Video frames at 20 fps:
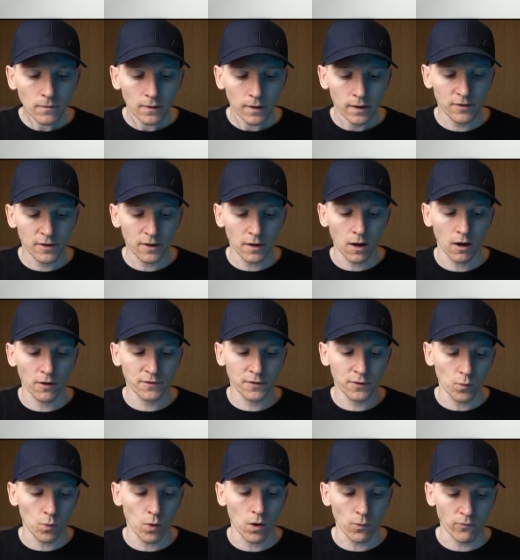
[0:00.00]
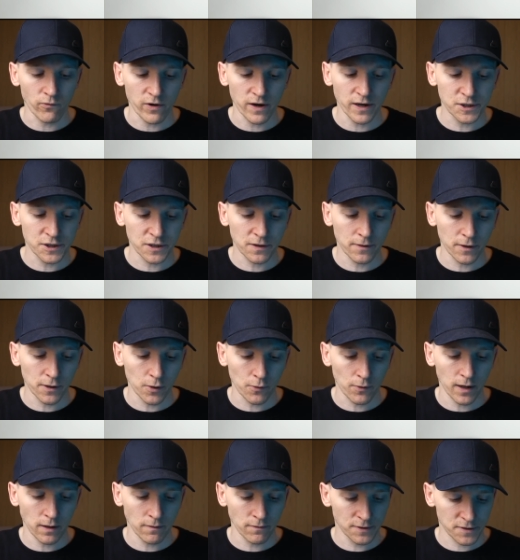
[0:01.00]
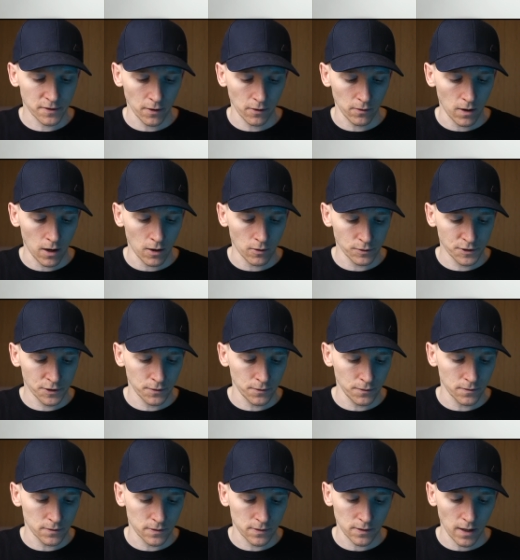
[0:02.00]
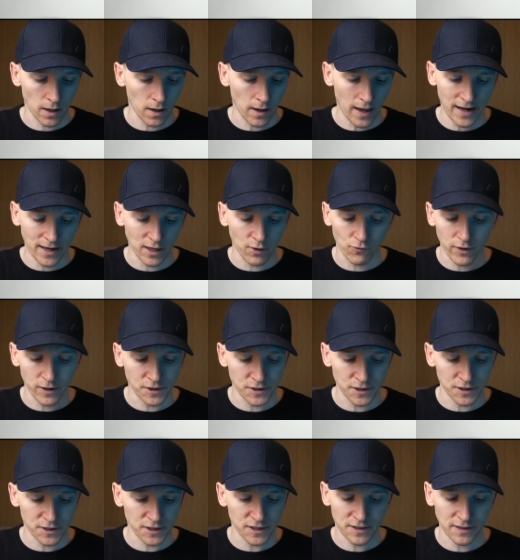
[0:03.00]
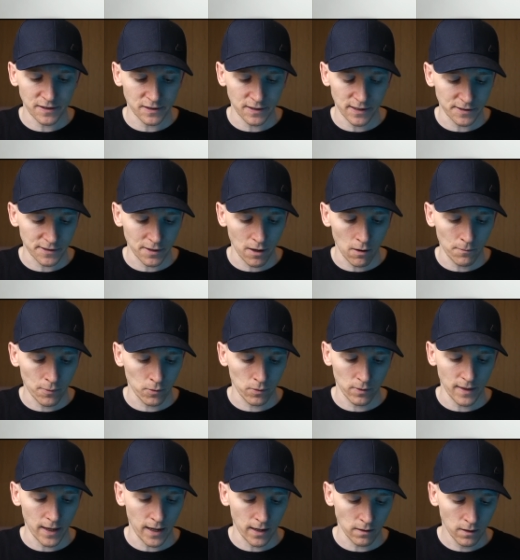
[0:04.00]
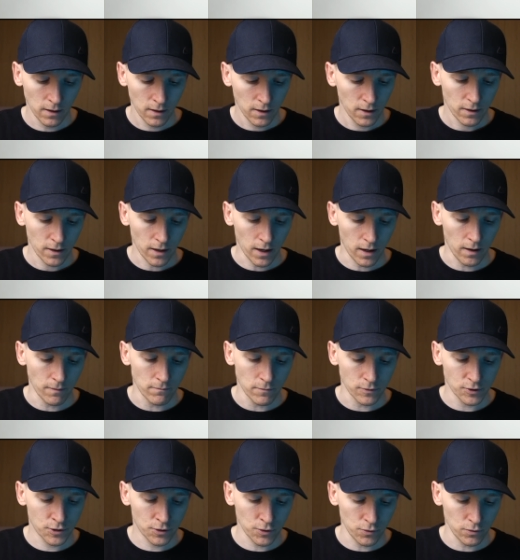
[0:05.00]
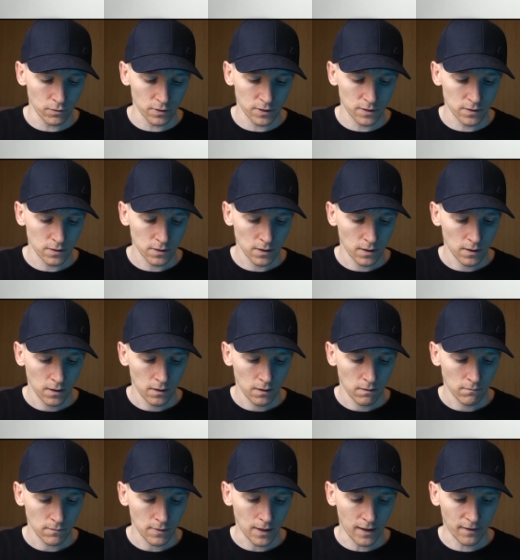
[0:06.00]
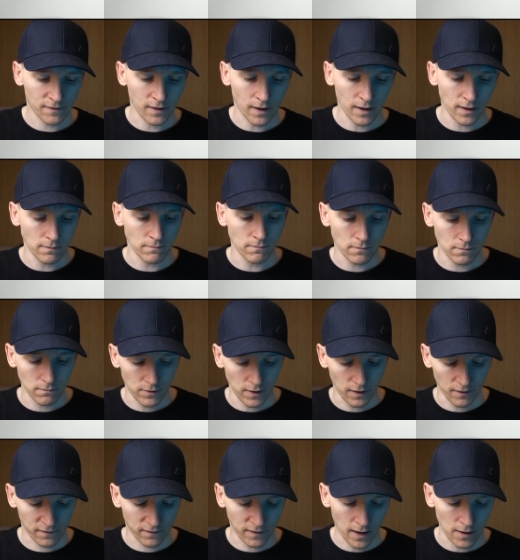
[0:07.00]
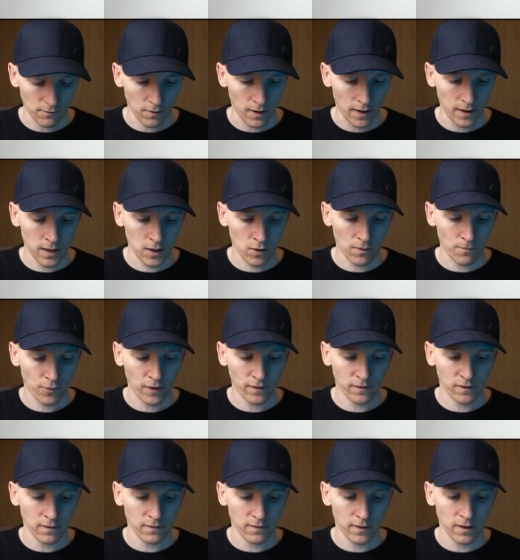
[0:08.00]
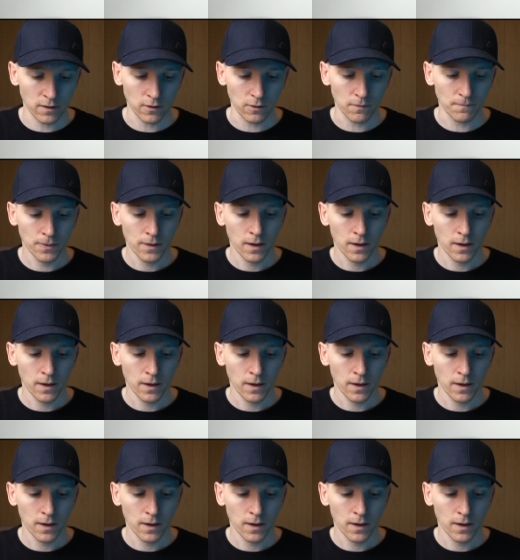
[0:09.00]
it's gonna ask you what region that you're in. So I'll choose uh, any region just as an example, and then um, choose, let's say this state right here, and press continue.